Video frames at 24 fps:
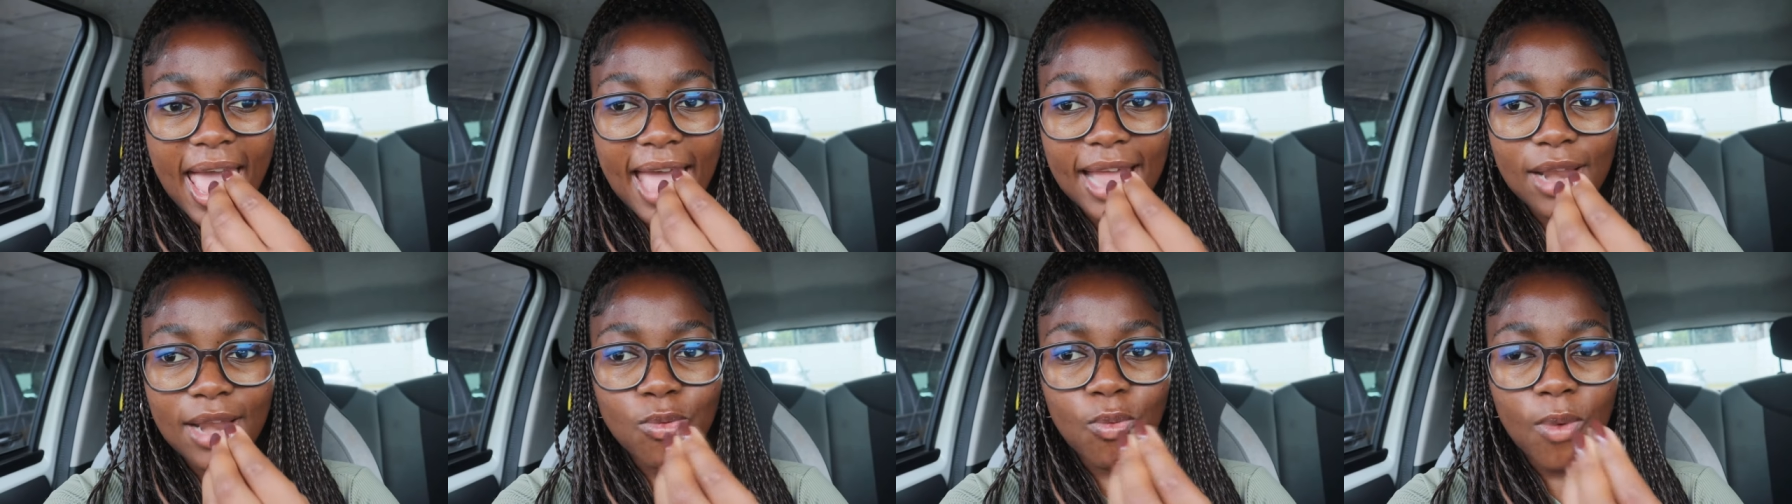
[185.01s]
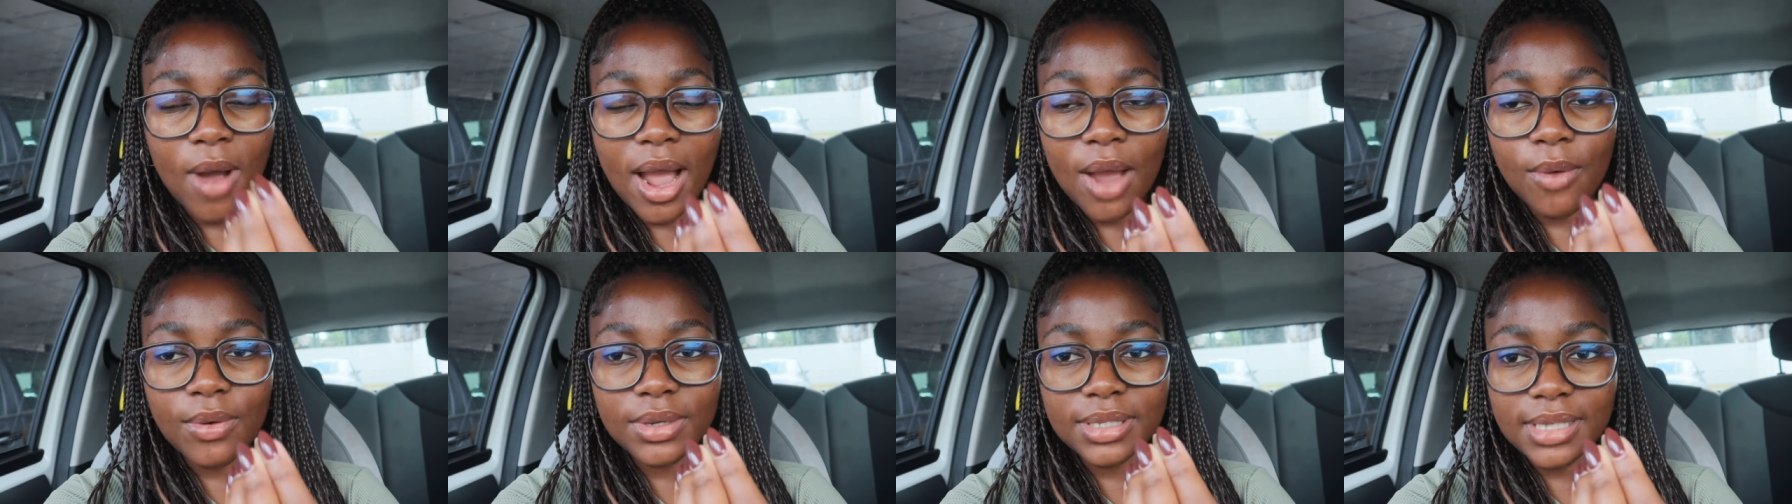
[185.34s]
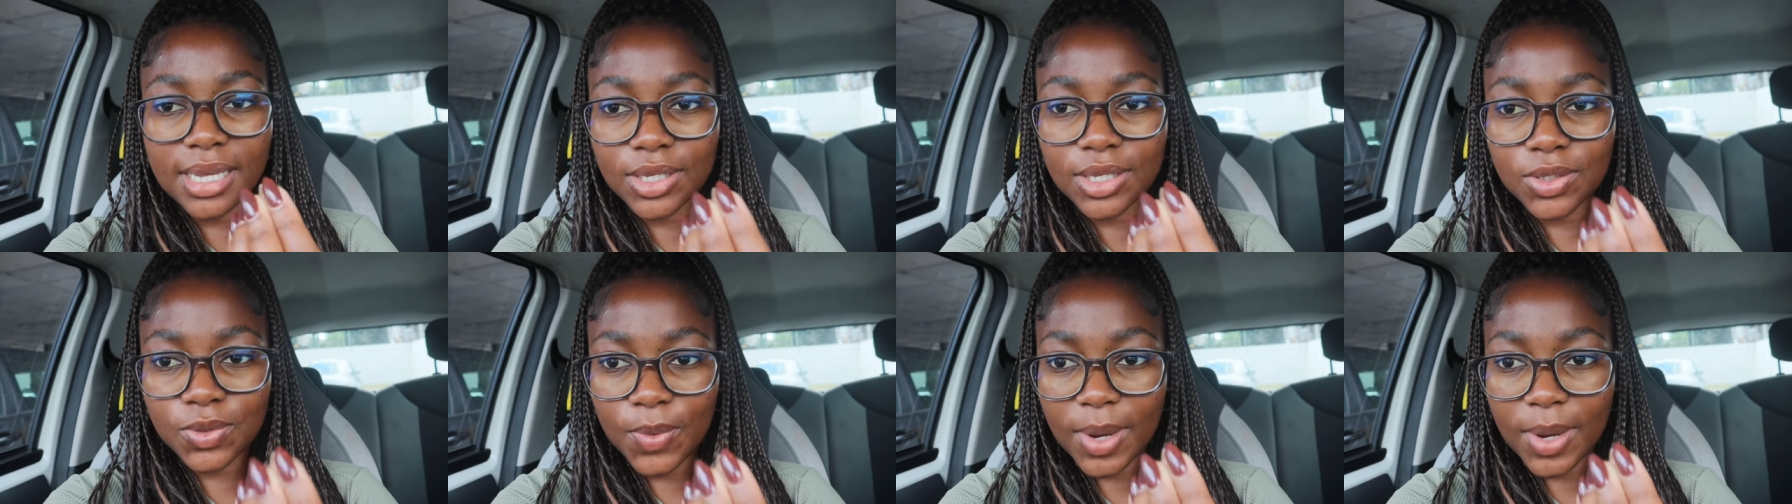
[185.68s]
And why was
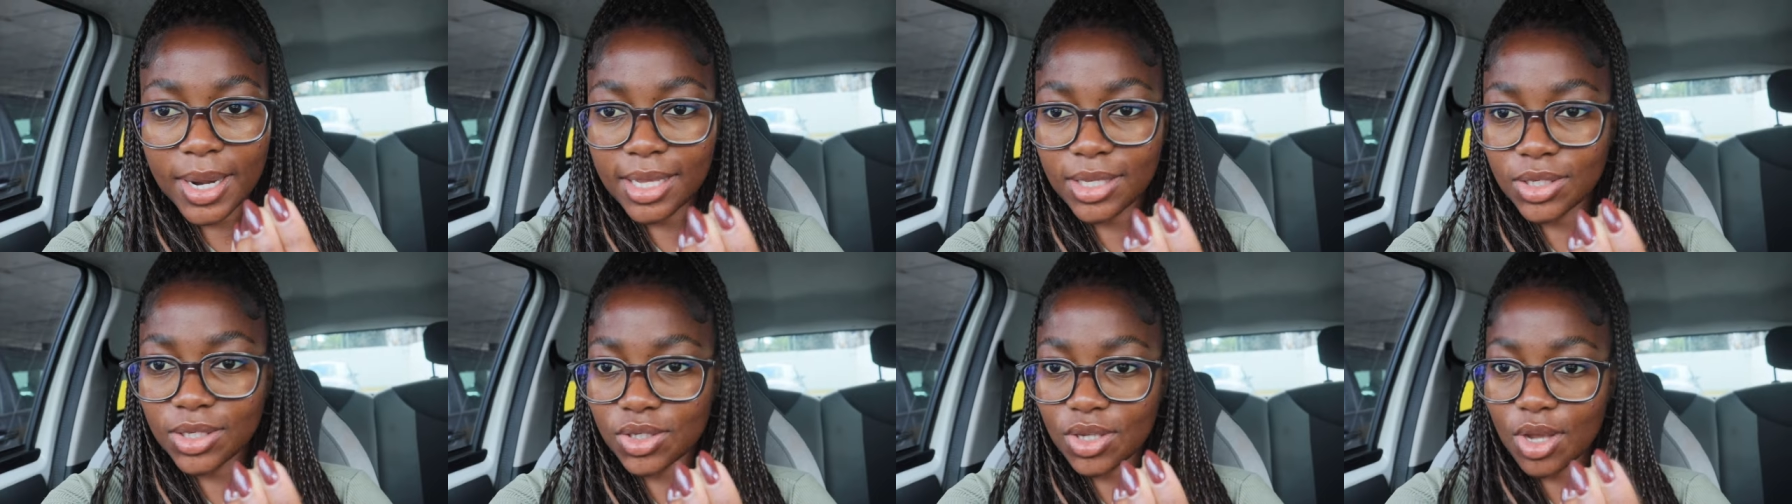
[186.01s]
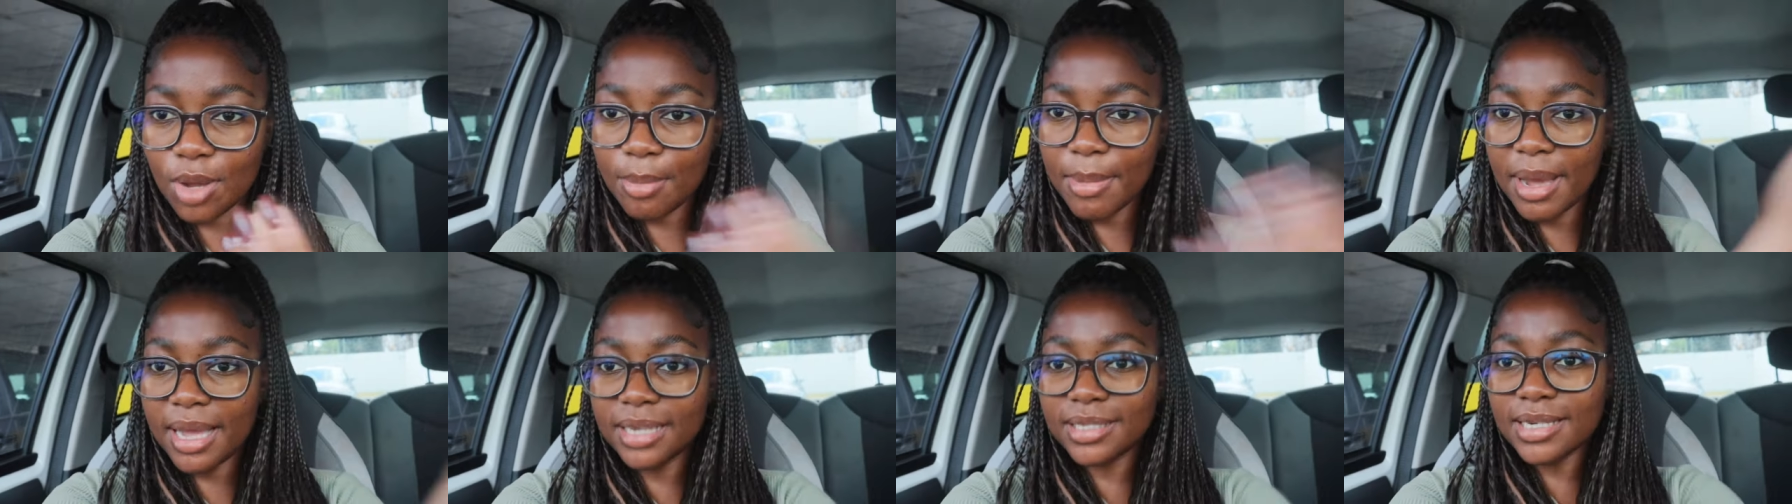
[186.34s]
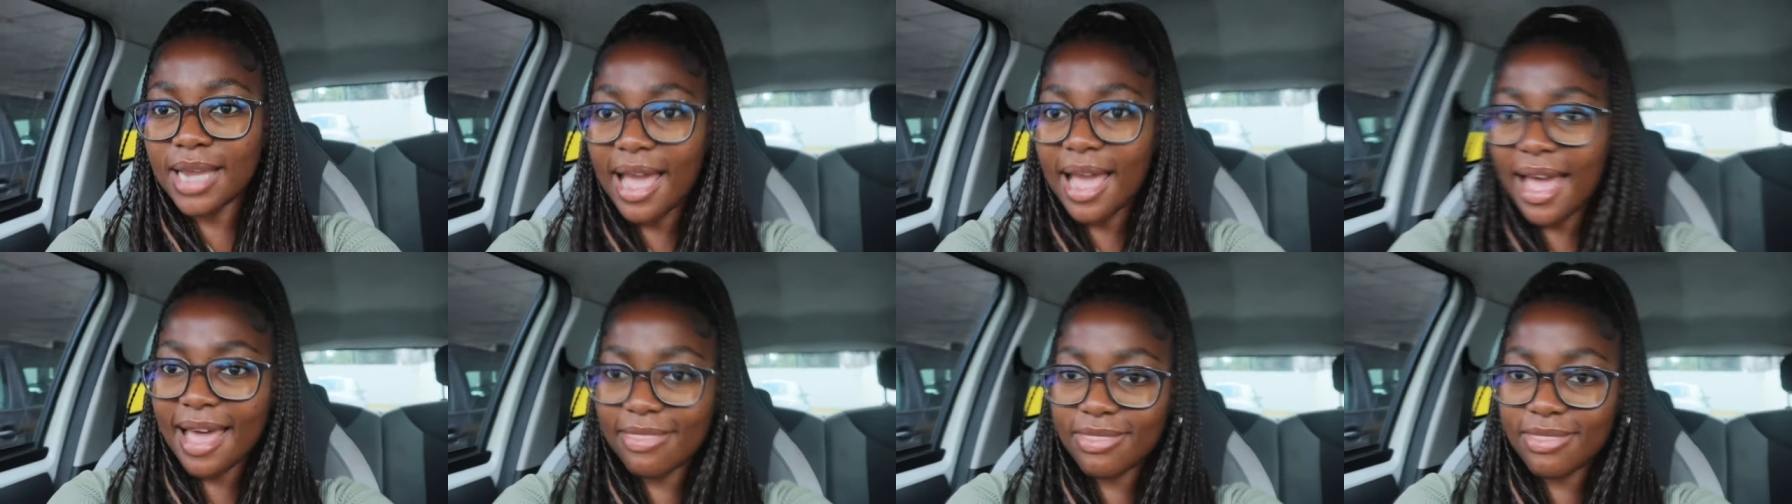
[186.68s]
I sweating so
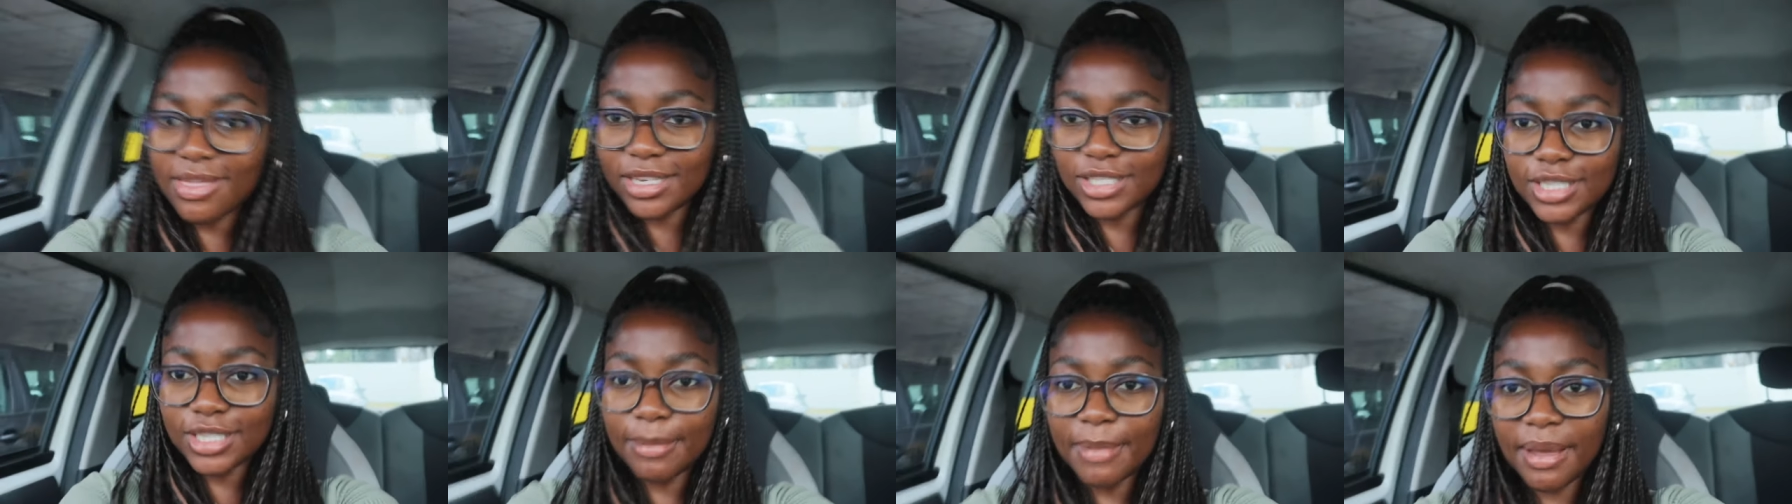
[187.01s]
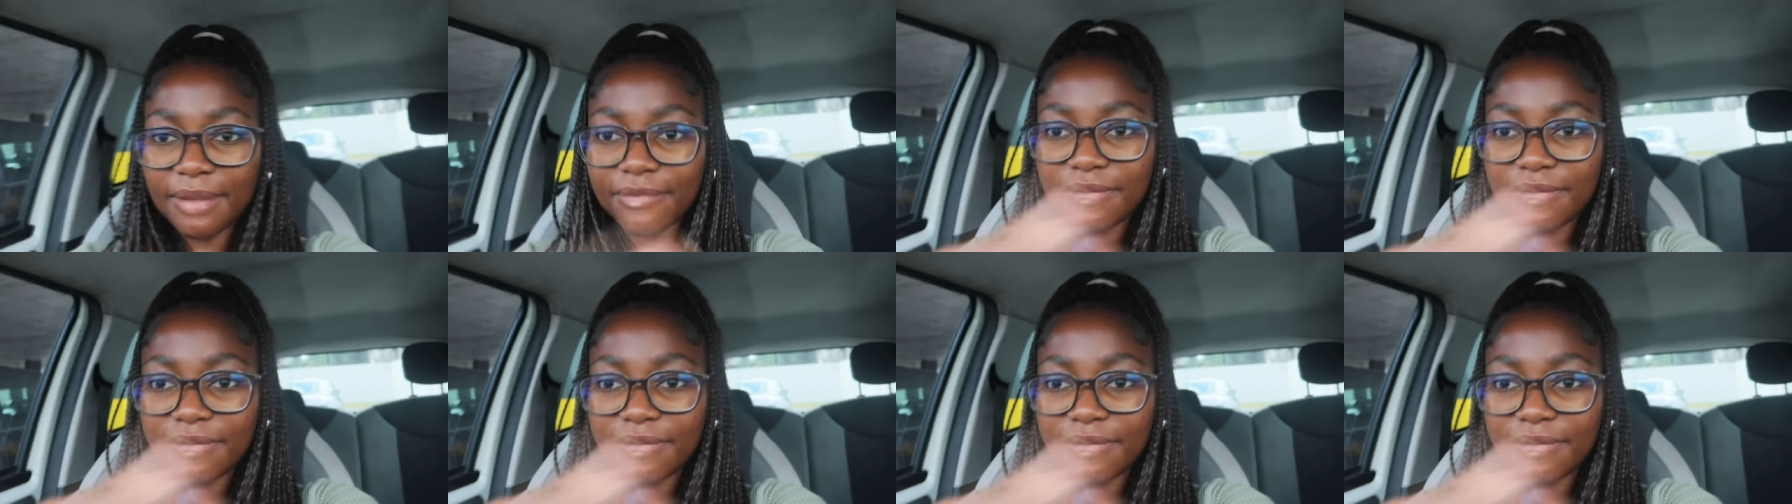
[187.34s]
much at the gym?